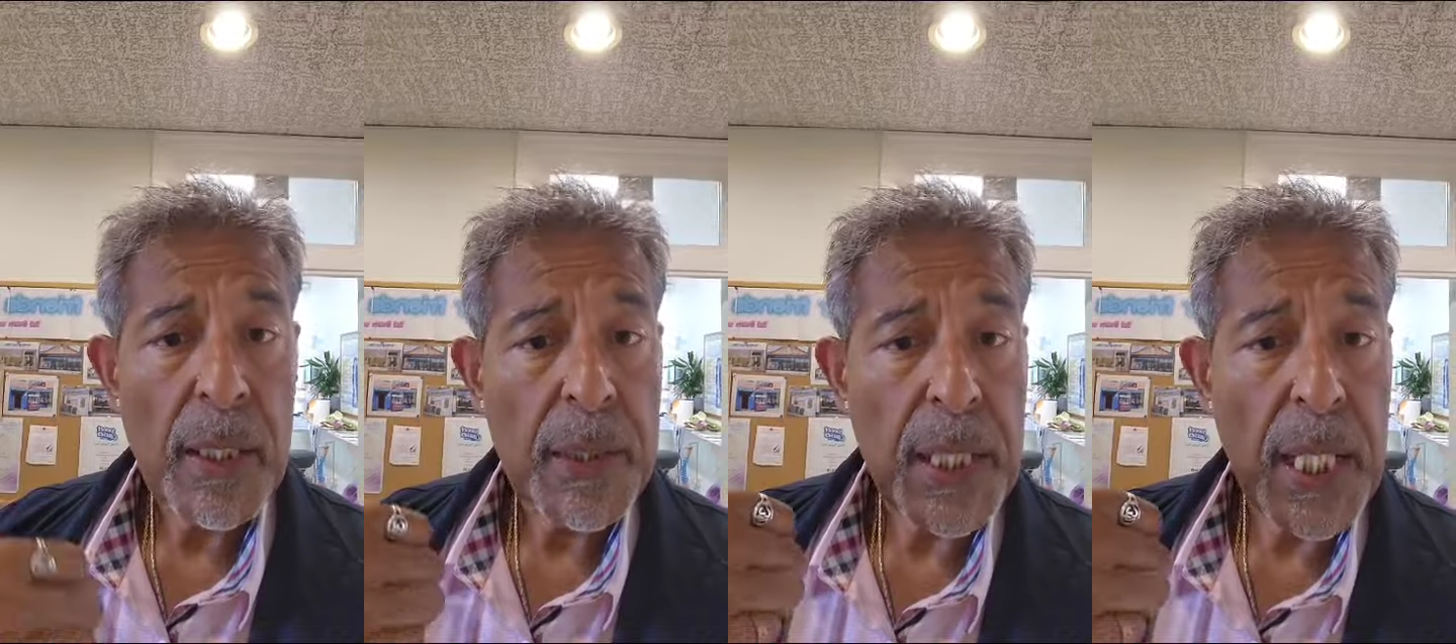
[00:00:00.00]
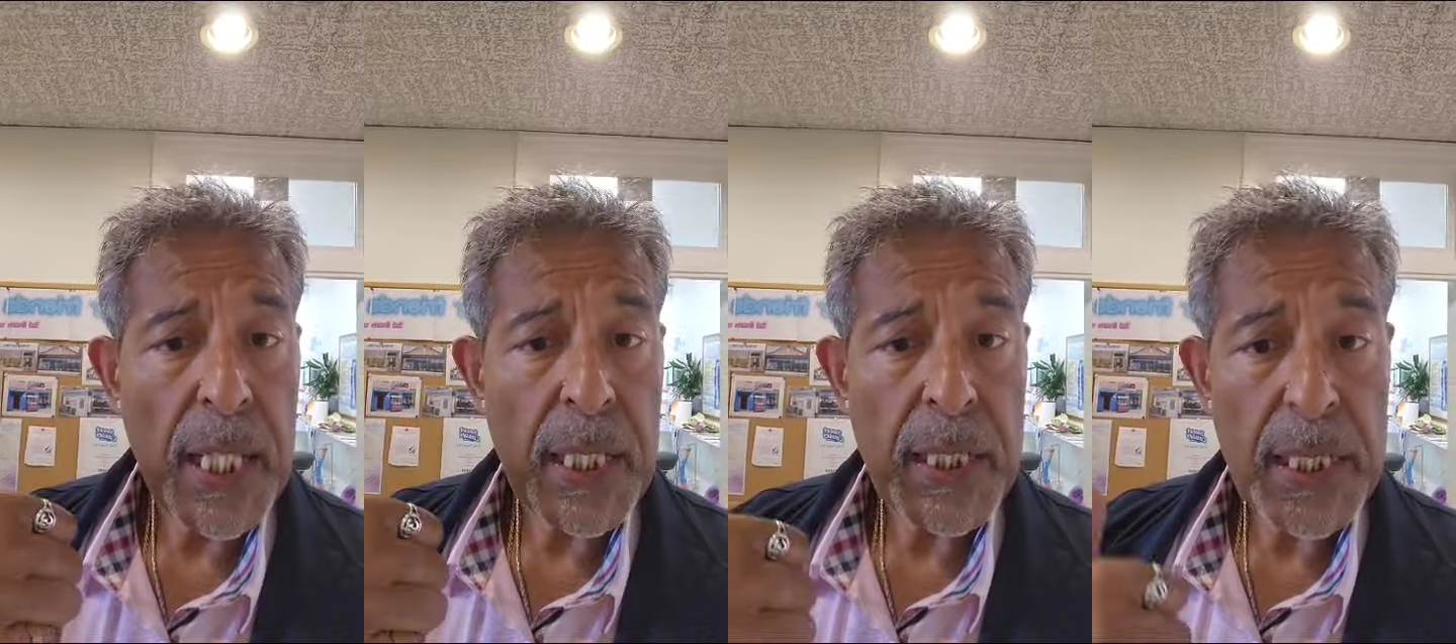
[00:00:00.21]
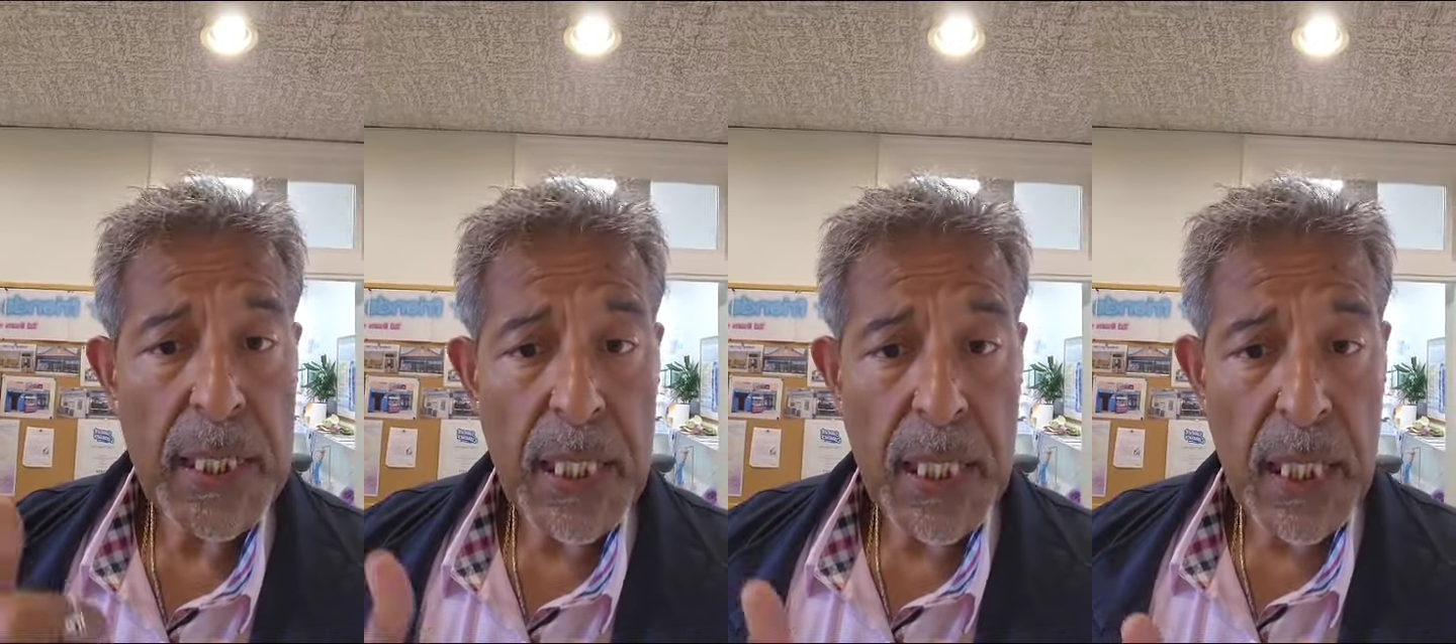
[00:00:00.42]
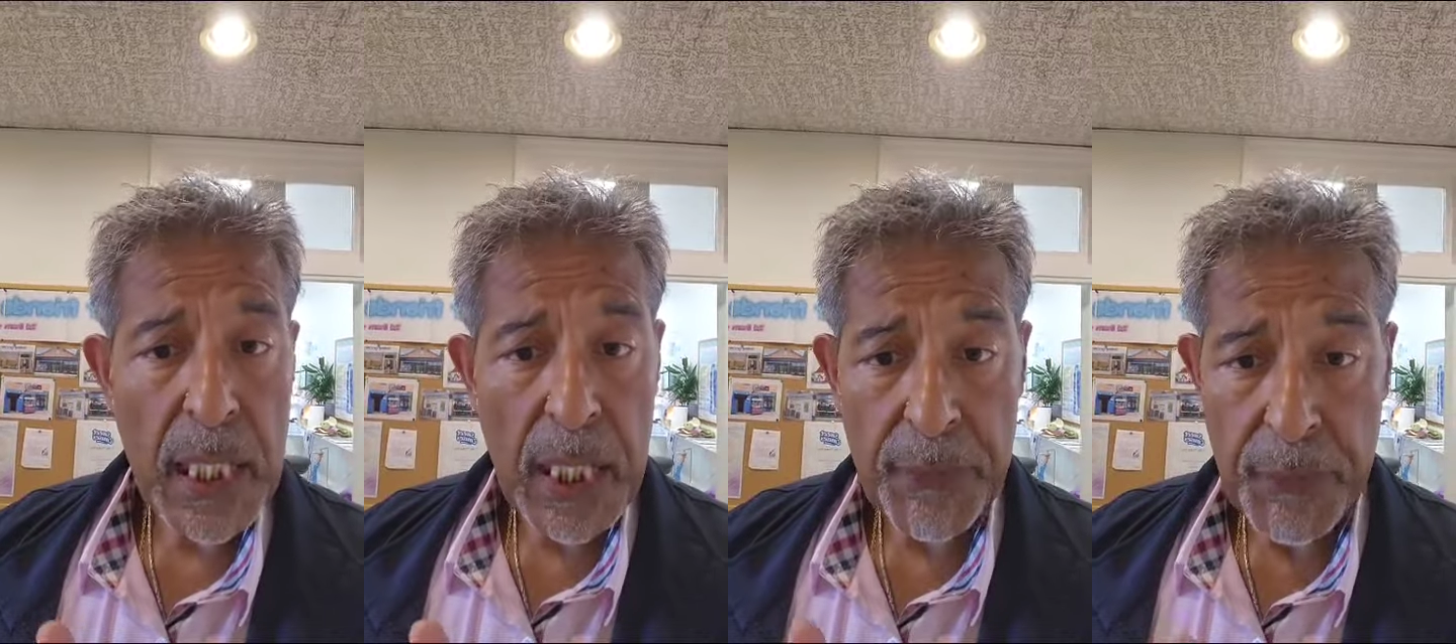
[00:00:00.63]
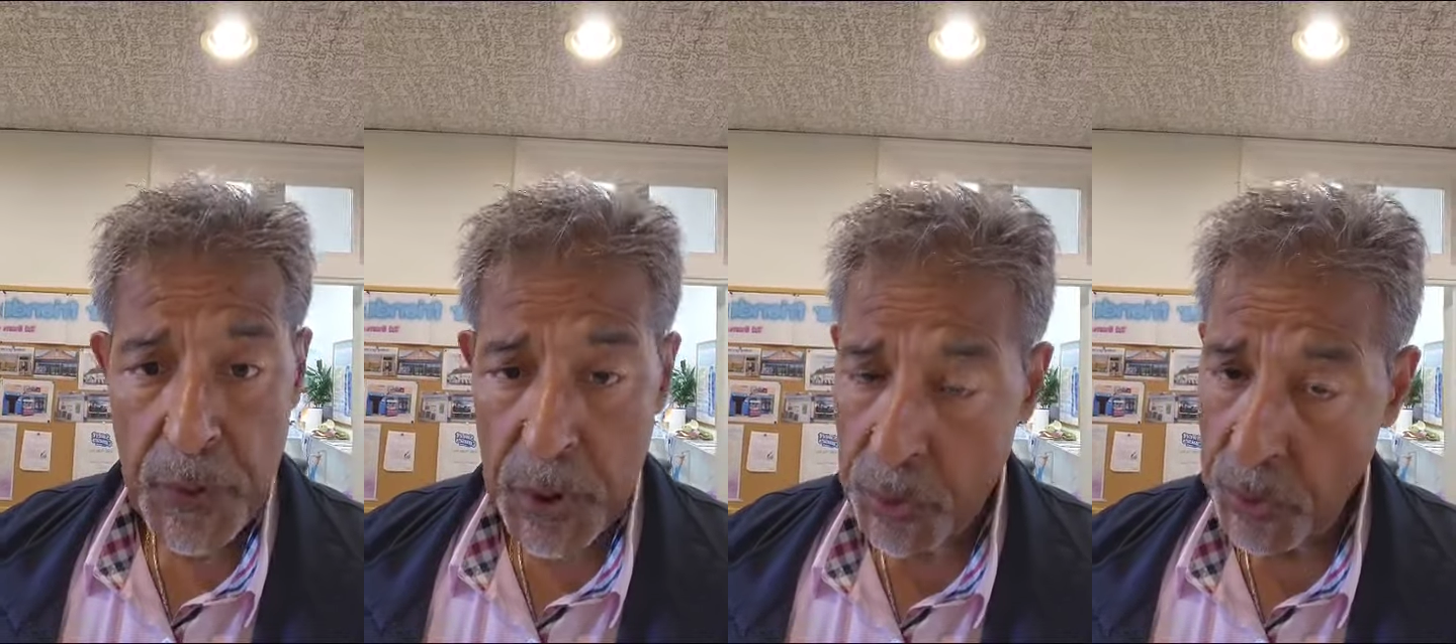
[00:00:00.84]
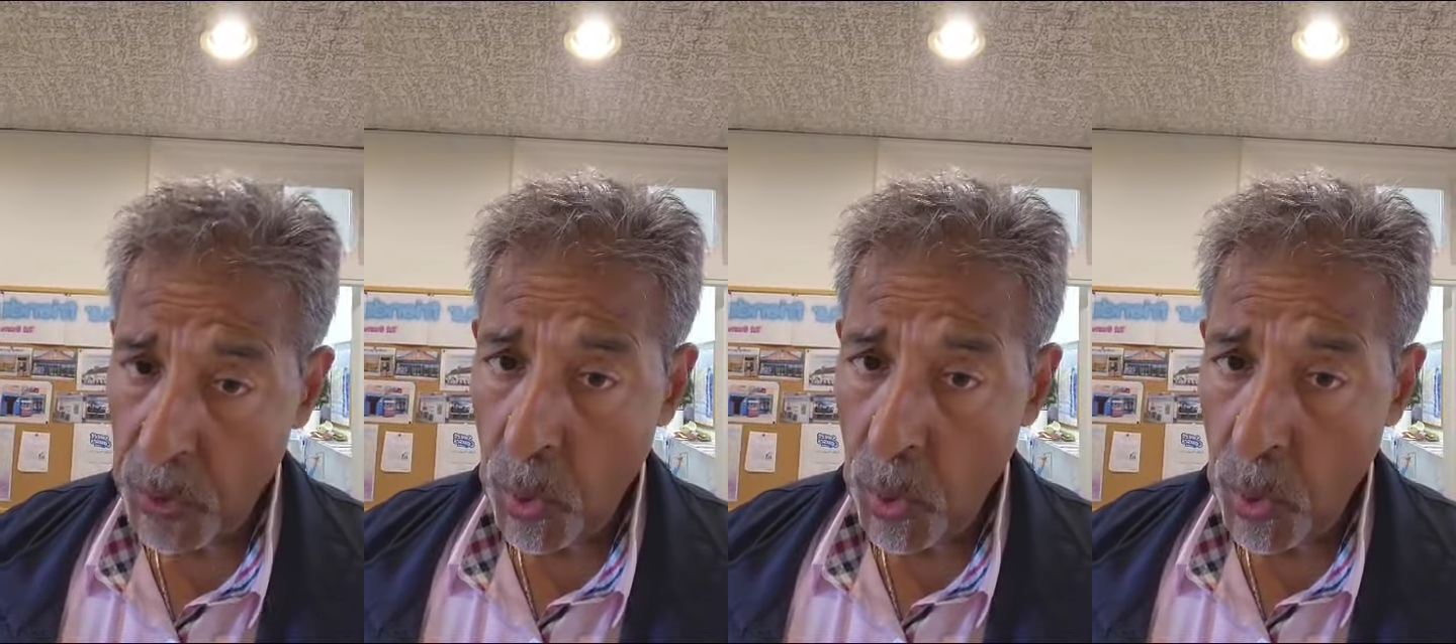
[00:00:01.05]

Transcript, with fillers: then if you